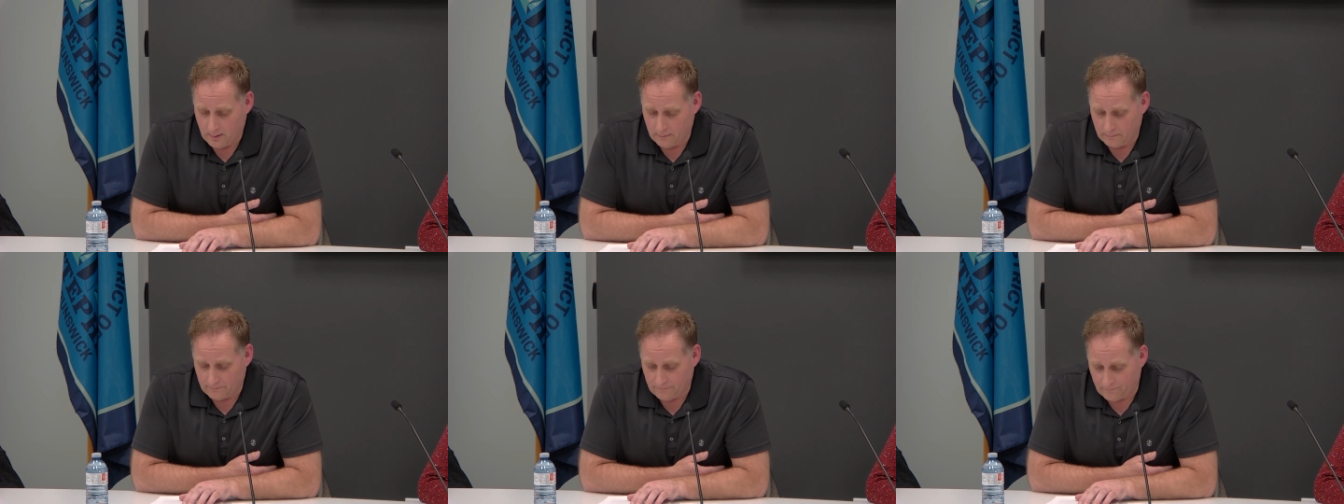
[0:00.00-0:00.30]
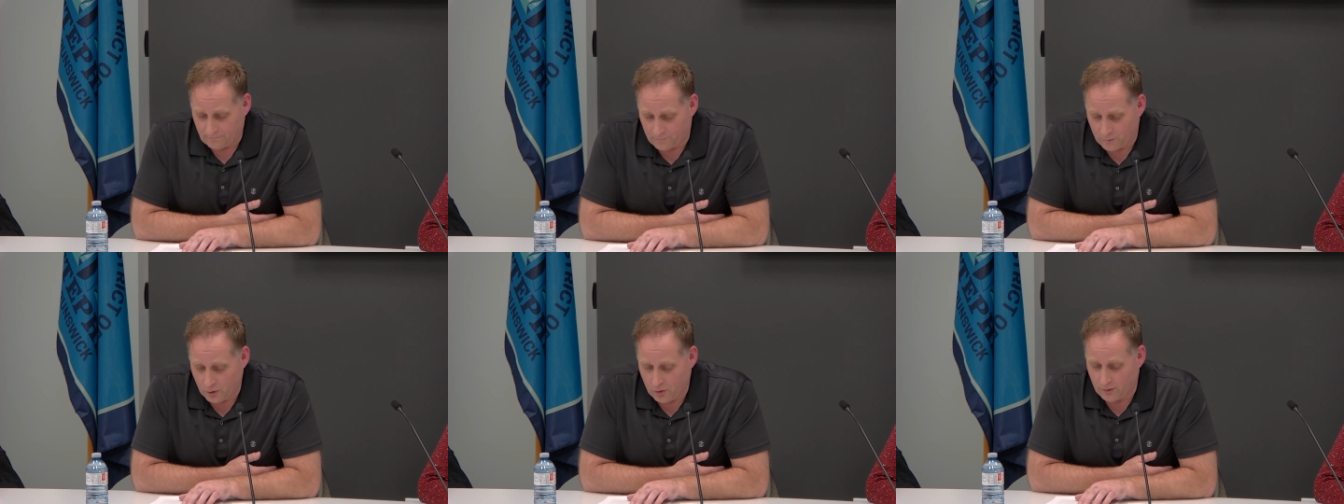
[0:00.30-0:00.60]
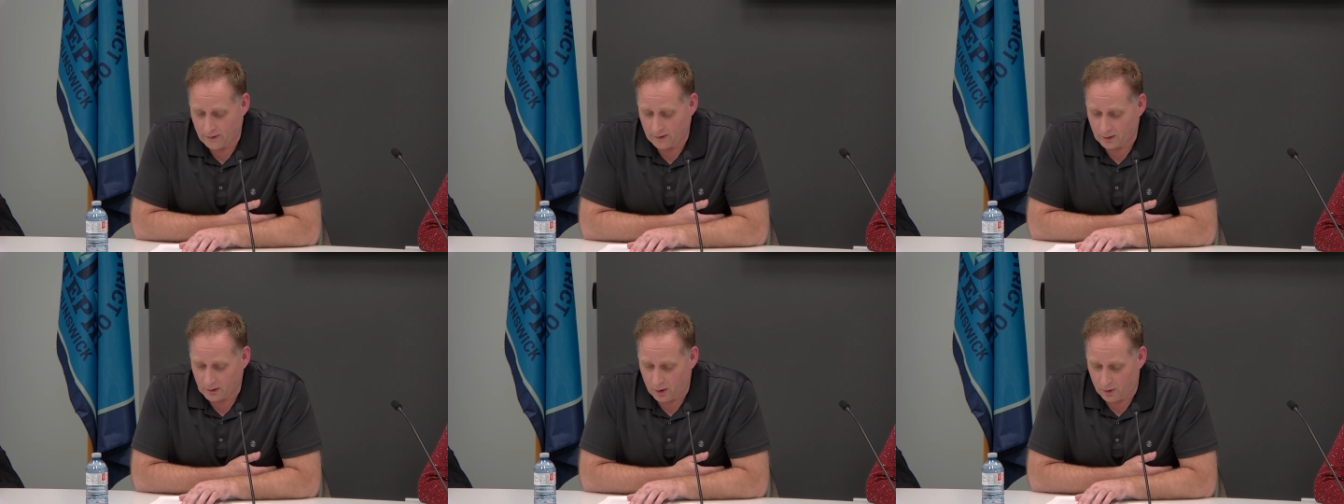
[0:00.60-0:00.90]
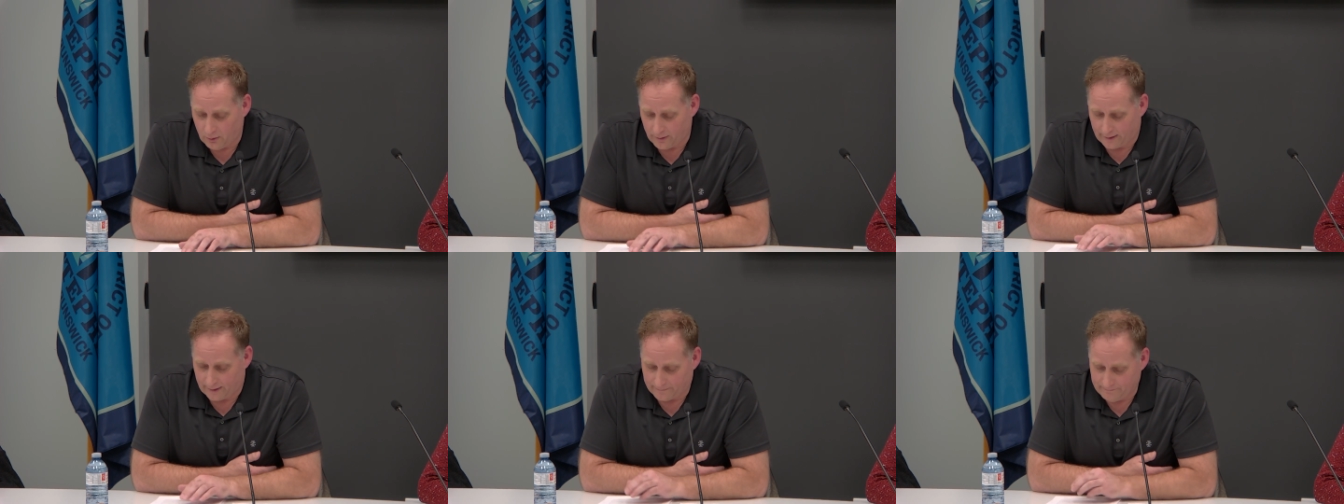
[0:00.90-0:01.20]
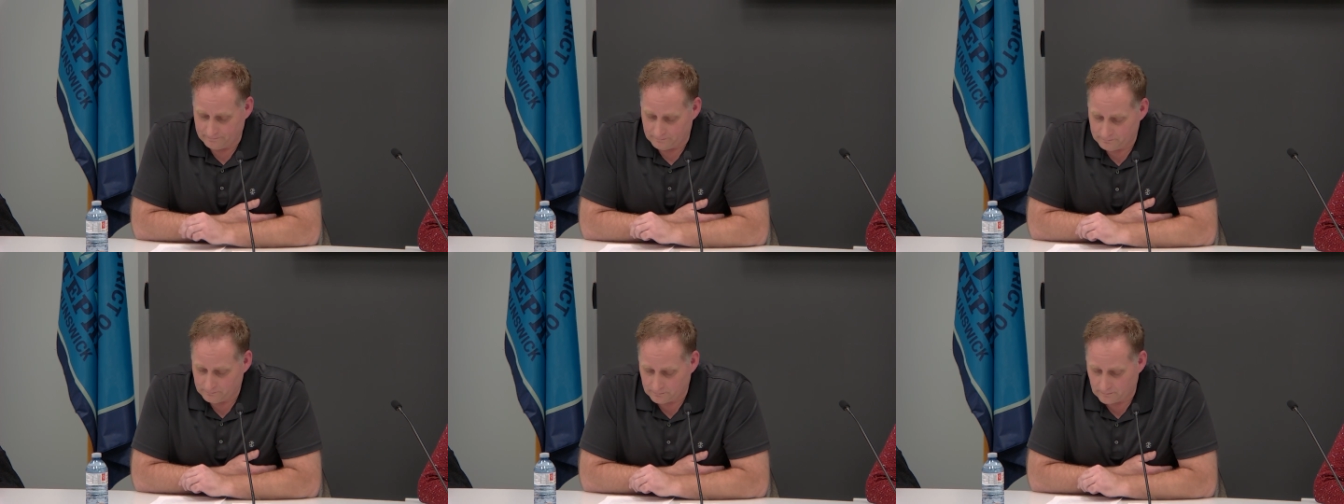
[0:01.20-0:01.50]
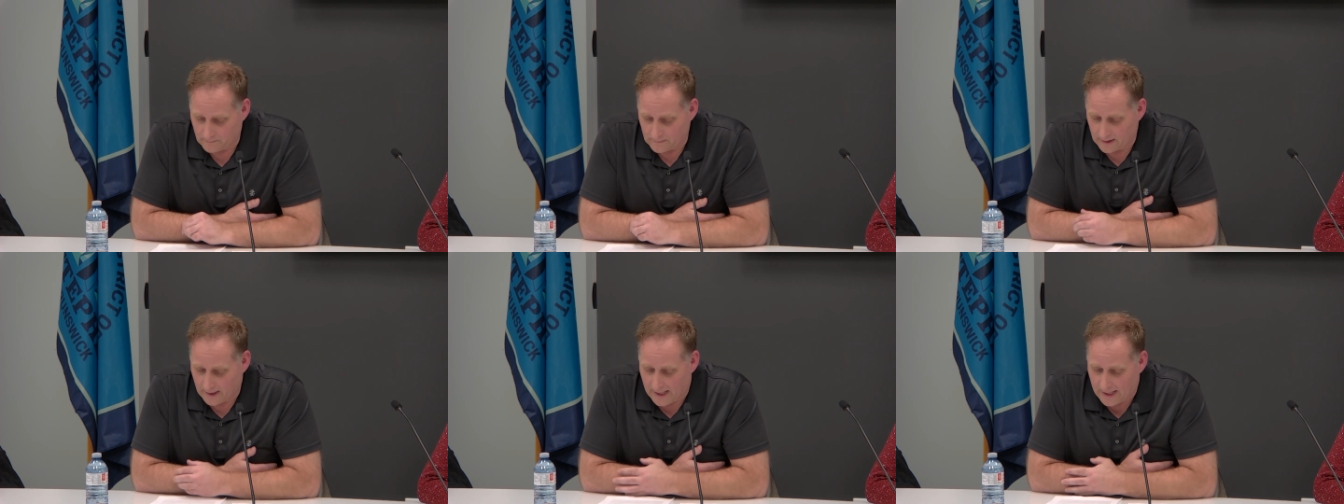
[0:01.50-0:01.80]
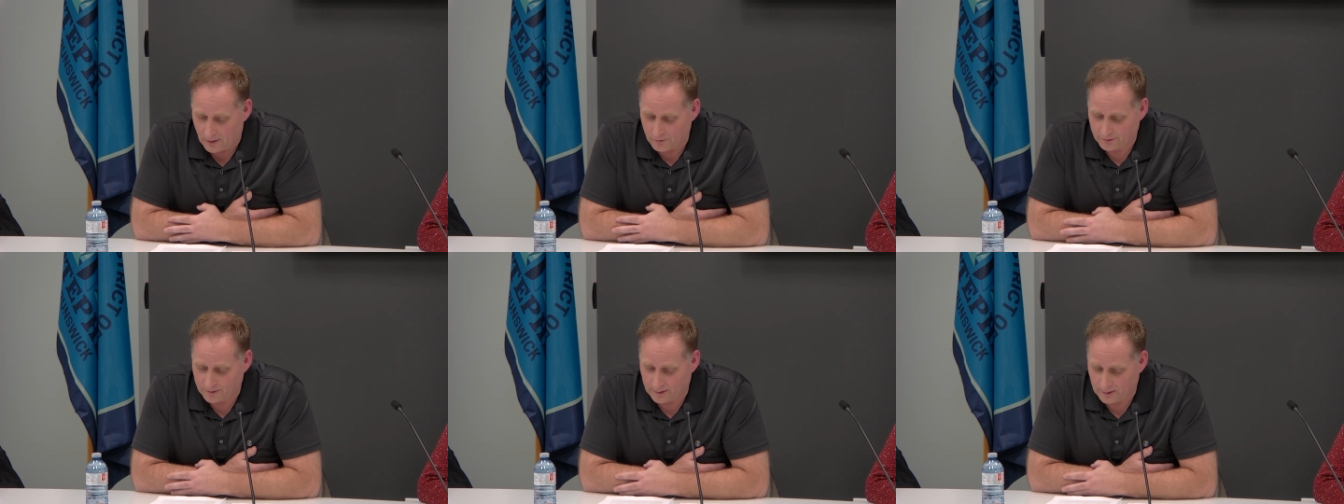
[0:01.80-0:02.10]
food and clothing,
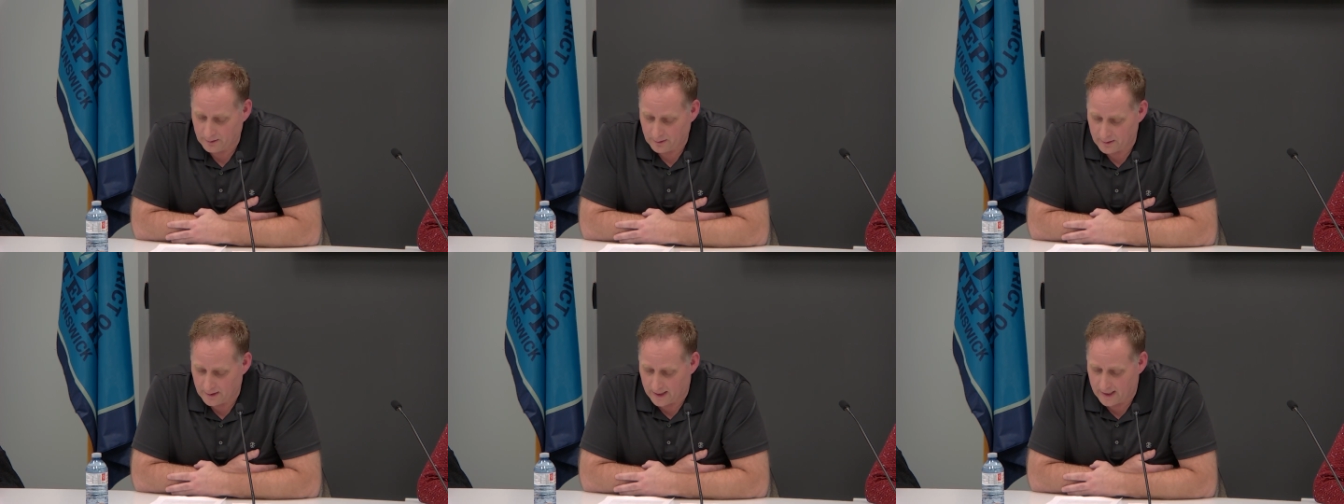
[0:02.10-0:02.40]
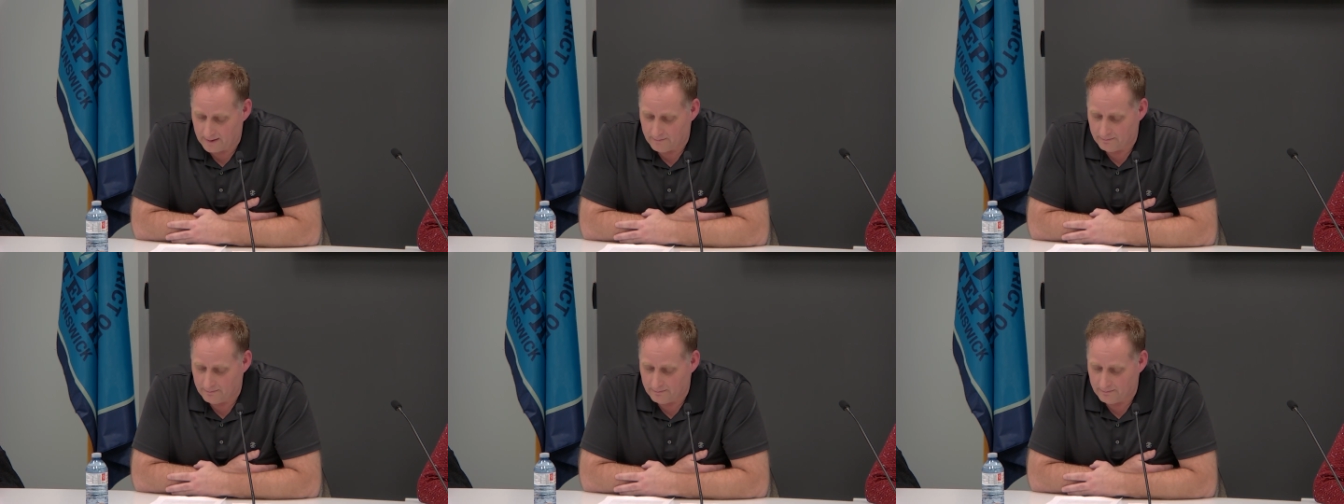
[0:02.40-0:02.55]
housing and